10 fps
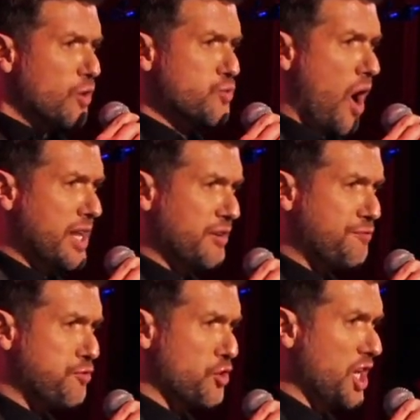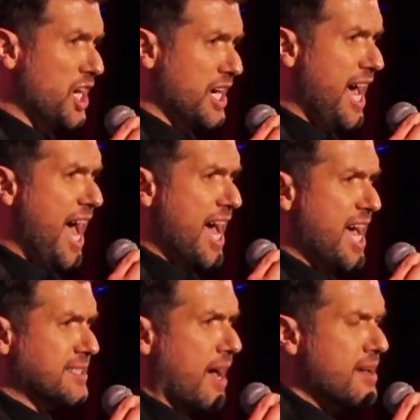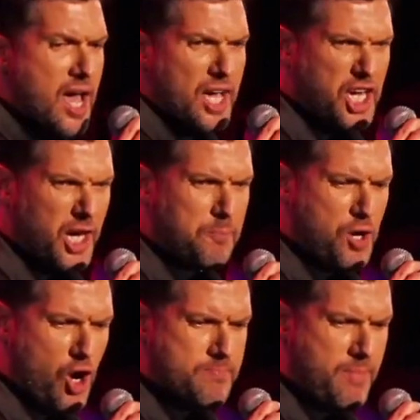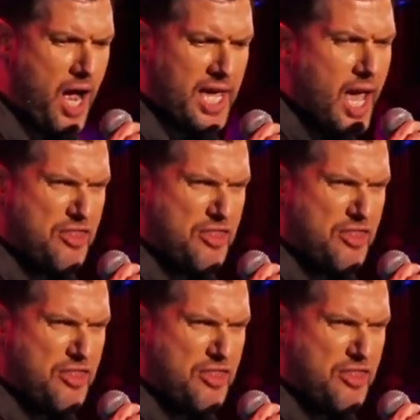running free and keep your money.